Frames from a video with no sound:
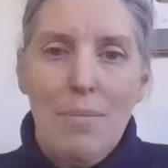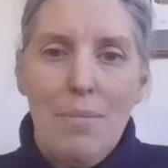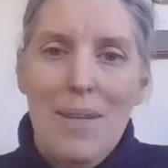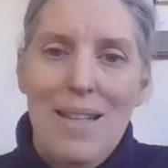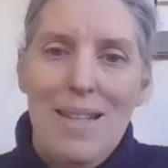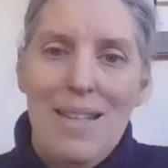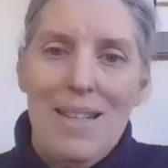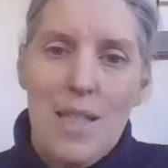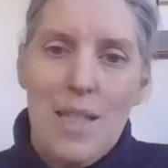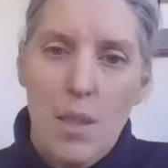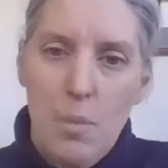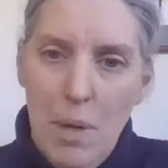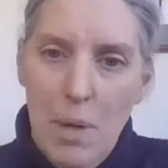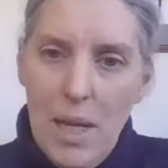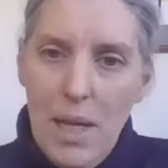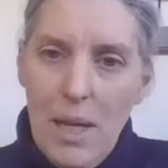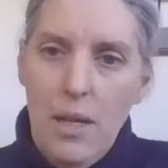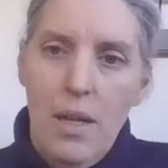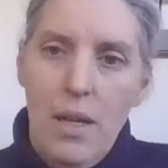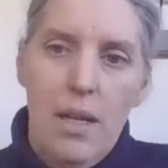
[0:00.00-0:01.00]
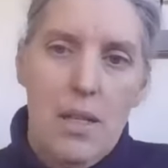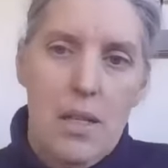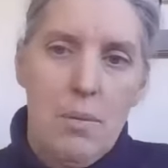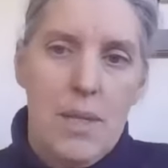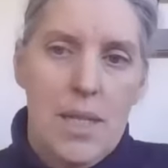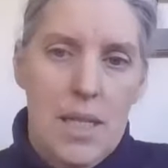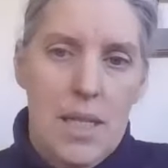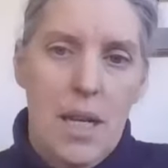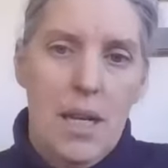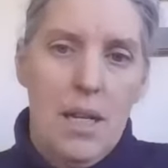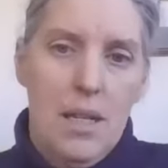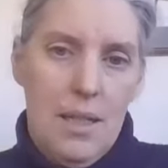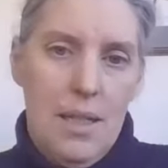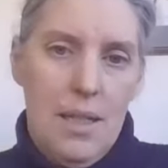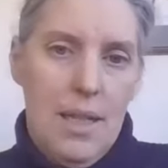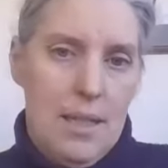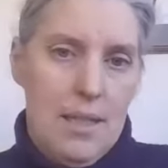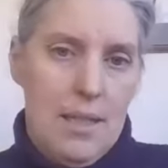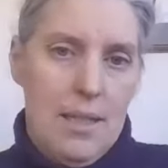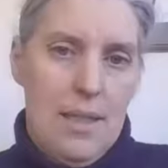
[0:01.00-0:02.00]
despair to a certain
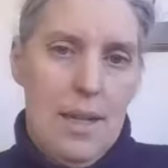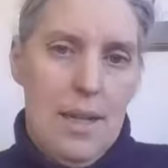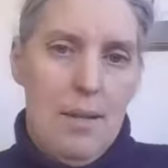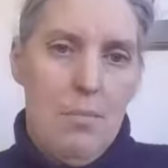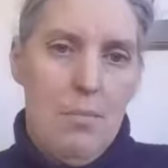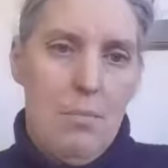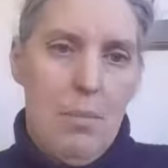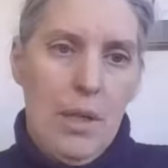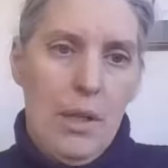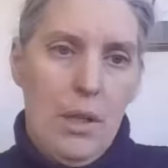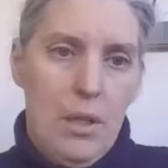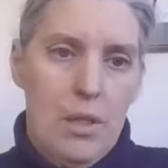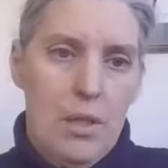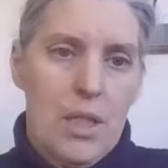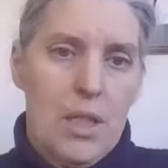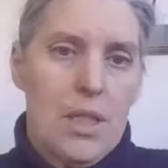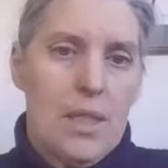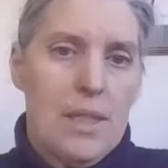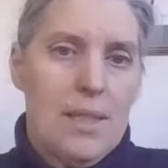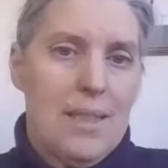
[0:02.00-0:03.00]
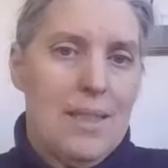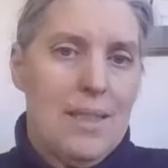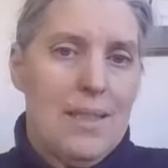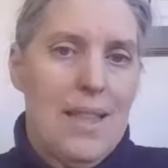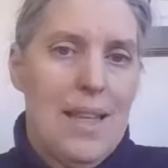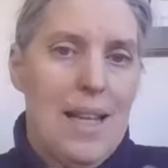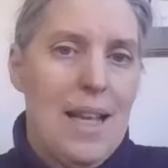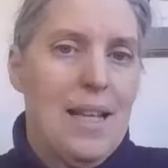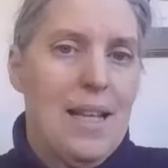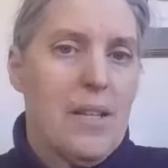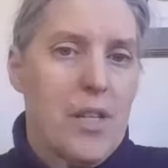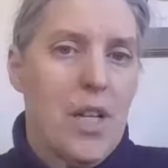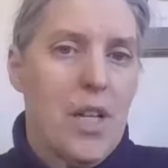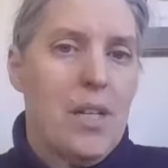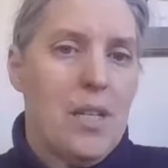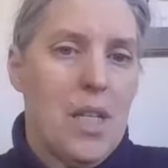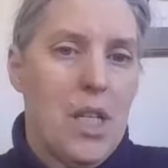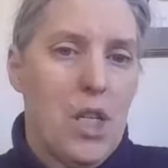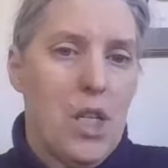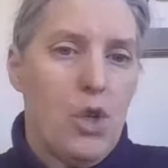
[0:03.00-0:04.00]
extent, because the
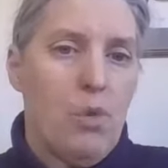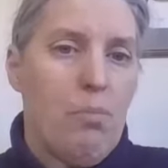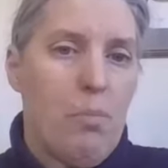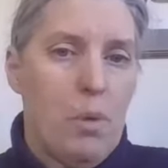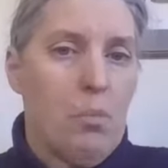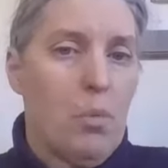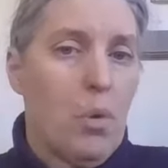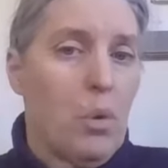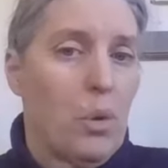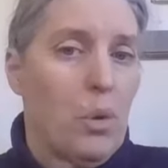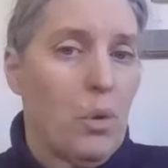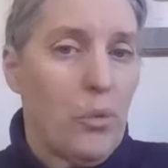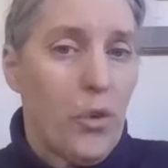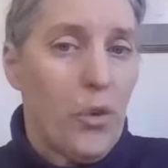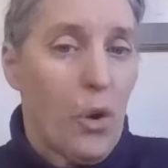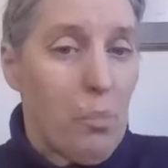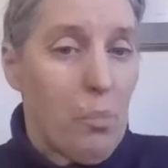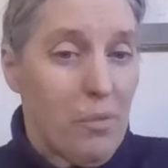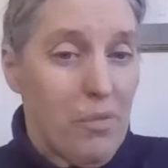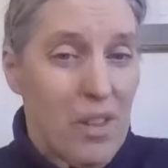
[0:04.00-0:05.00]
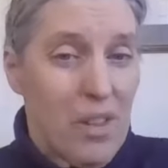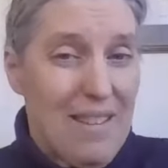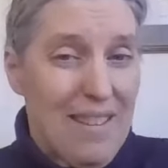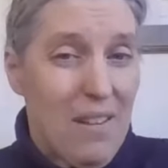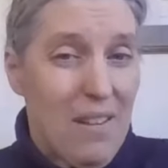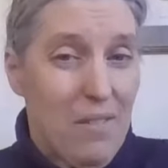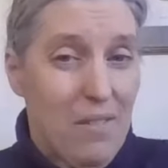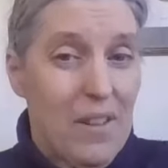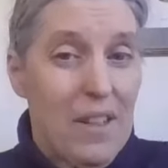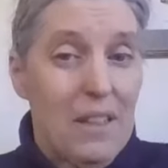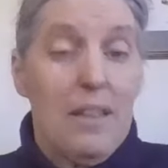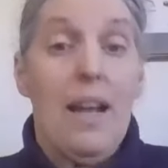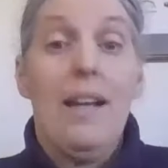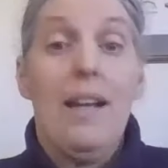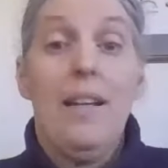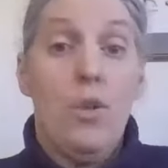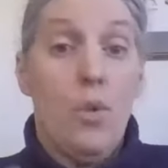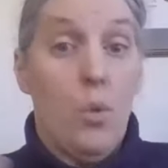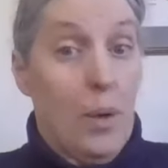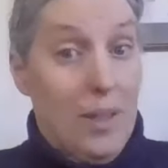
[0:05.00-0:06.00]
HSE should be more on top of this, I feel. I
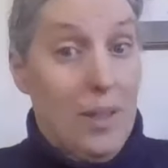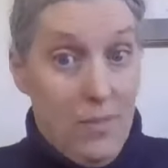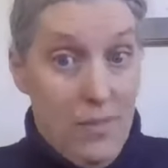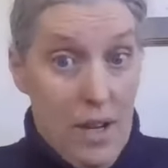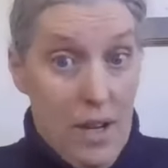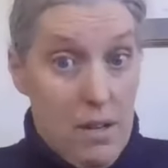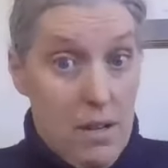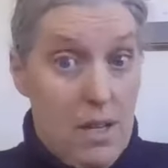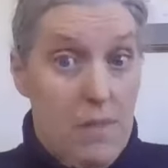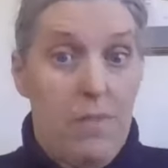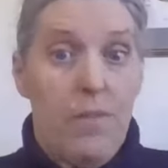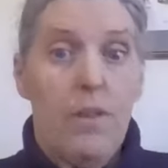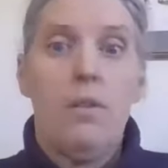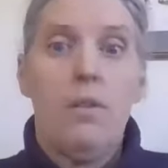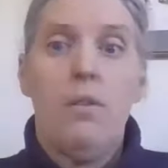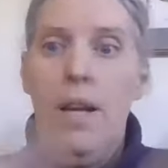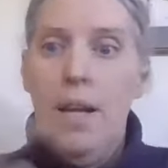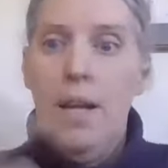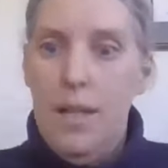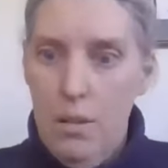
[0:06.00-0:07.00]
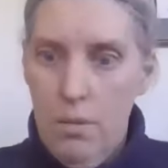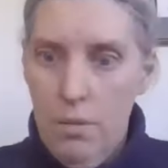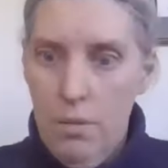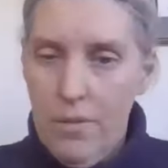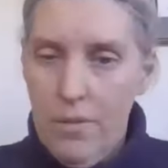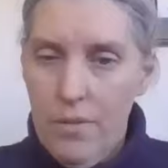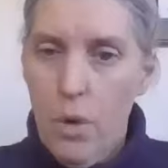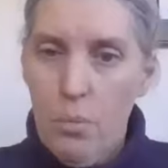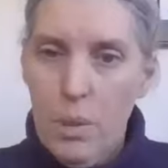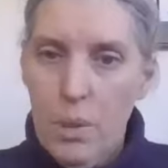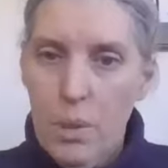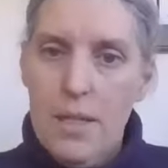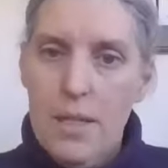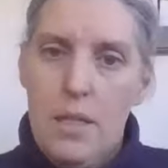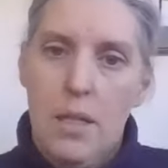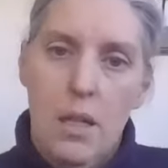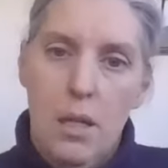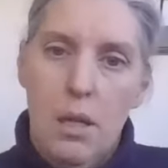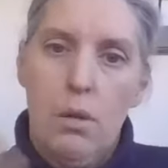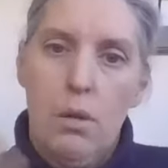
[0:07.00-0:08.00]
know it's very difficult. I know they've got
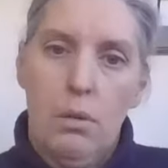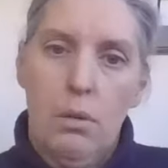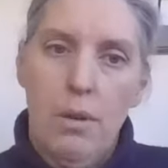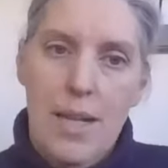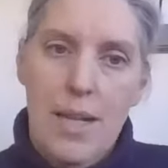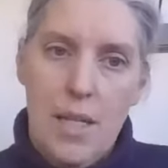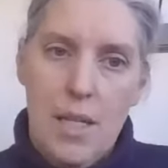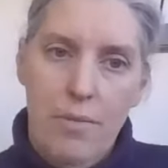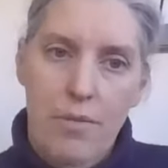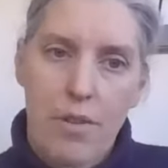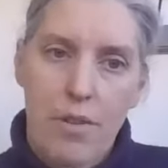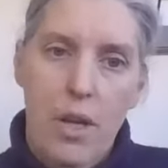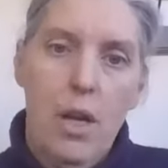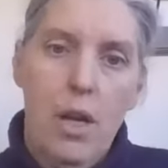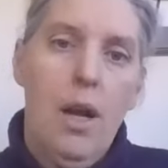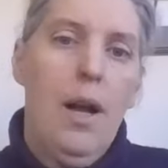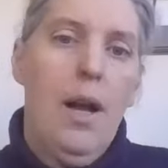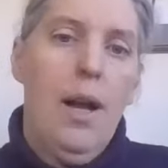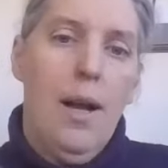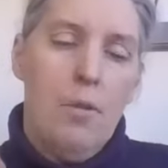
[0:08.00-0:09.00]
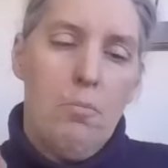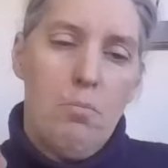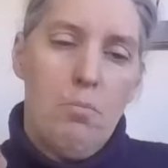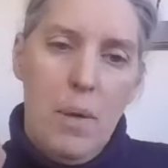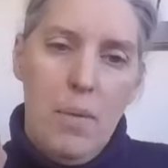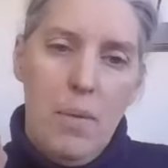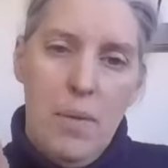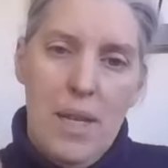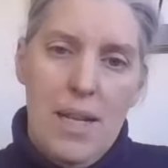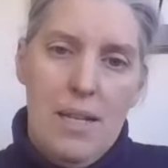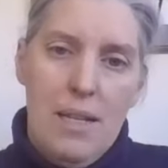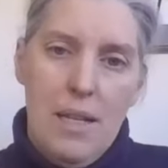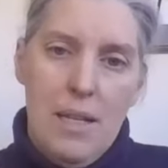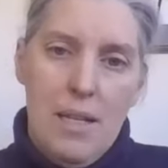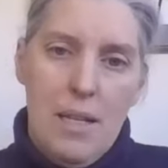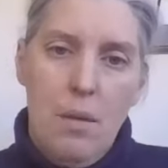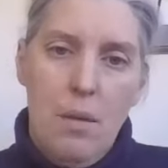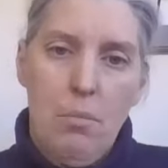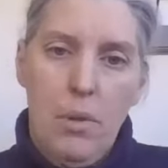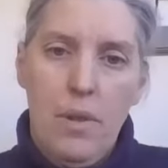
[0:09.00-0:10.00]
Brexit and all the rest of it. But this is
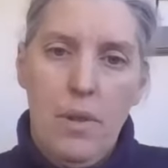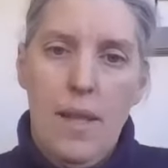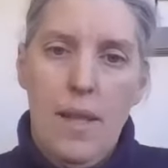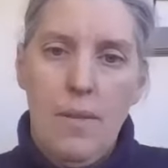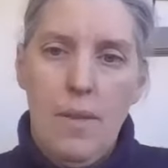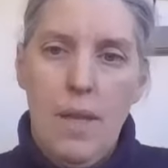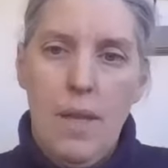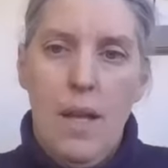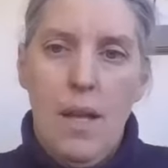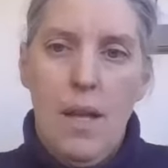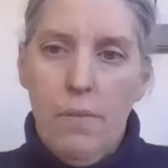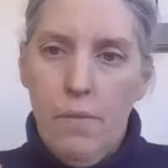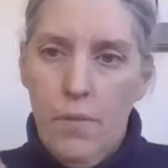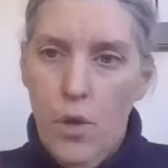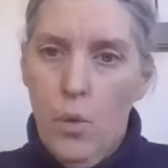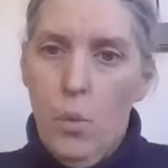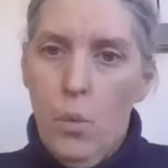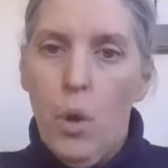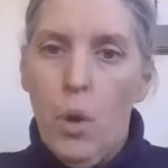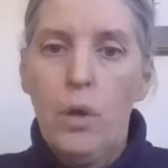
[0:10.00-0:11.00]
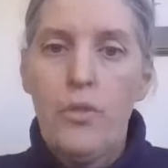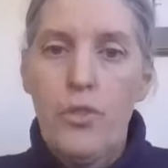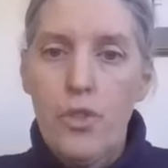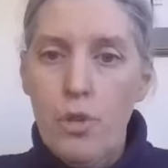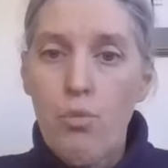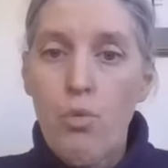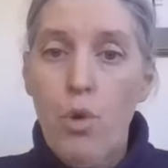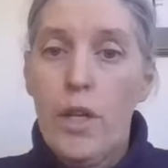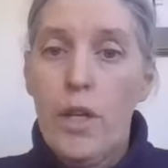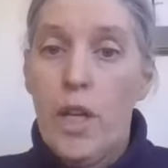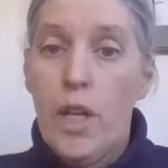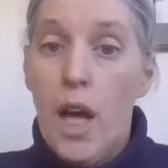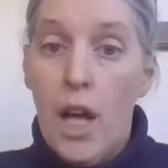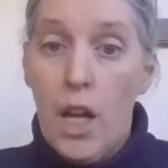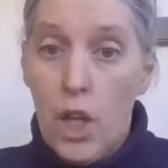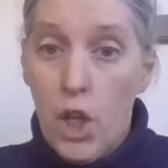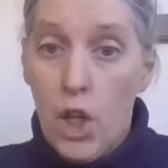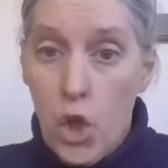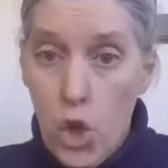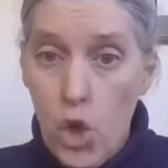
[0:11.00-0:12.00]
something that if you want to run
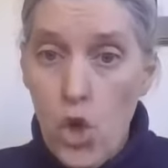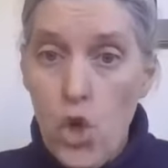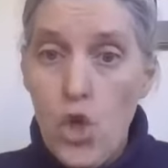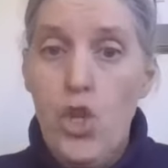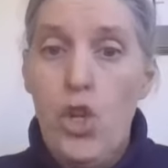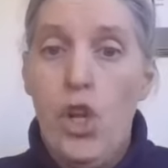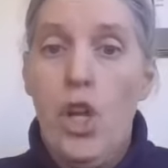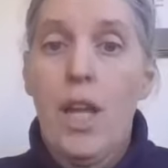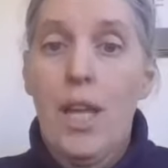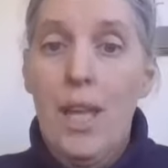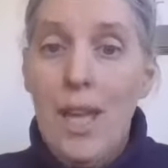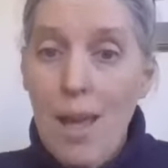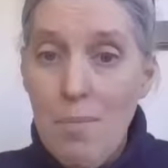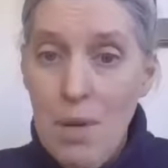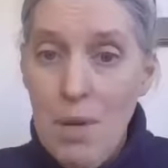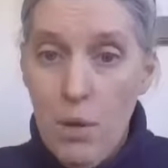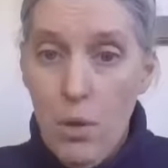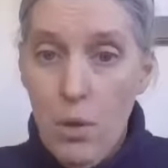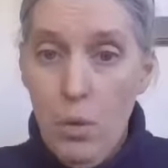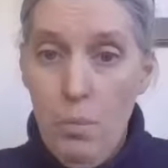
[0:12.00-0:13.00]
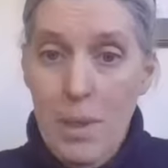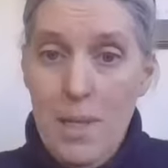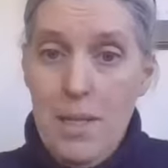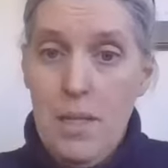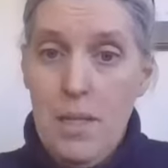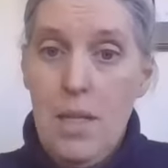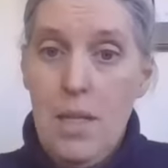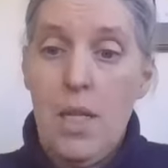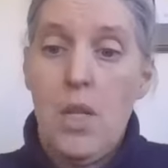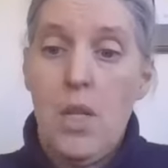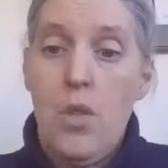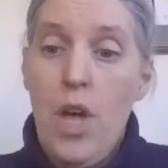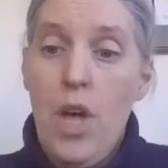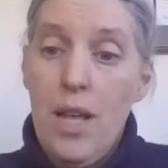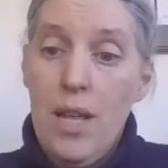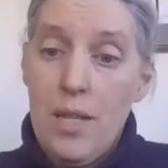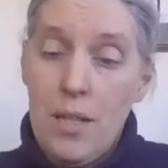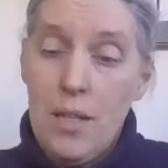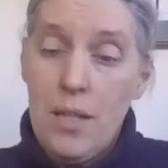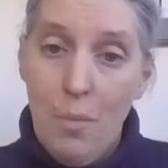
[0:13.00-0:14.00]
a good chemical business that
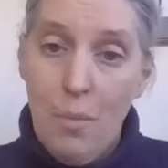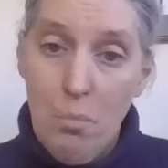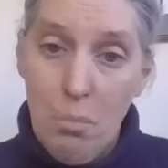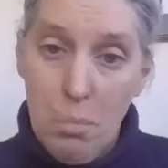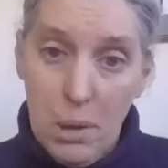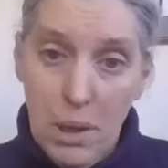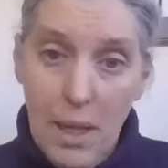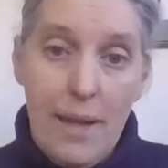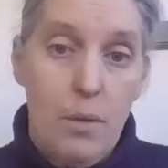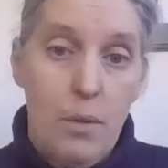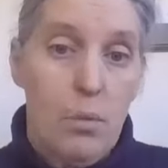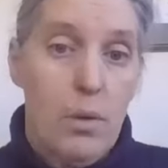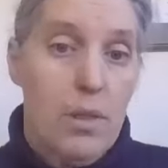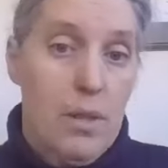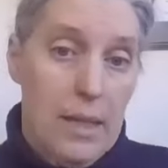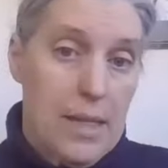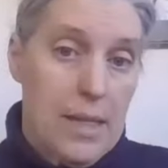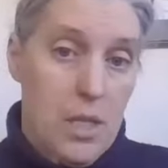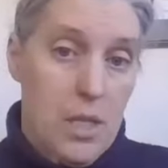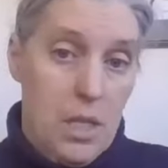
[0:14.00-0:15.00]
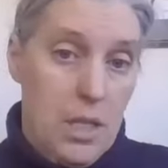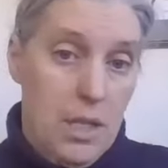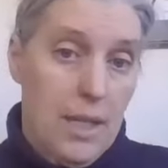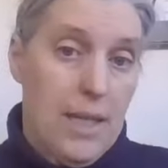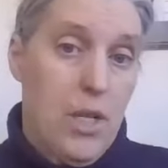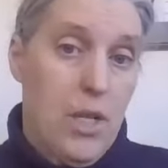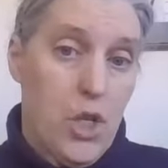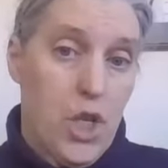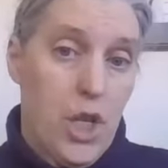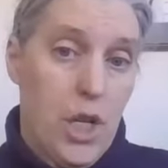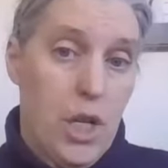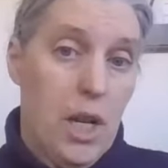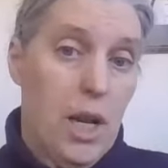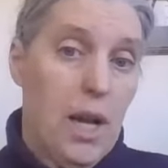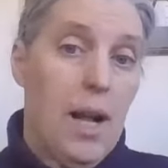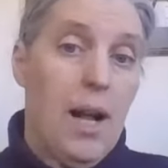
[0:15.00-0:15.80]
is compliant with legislation,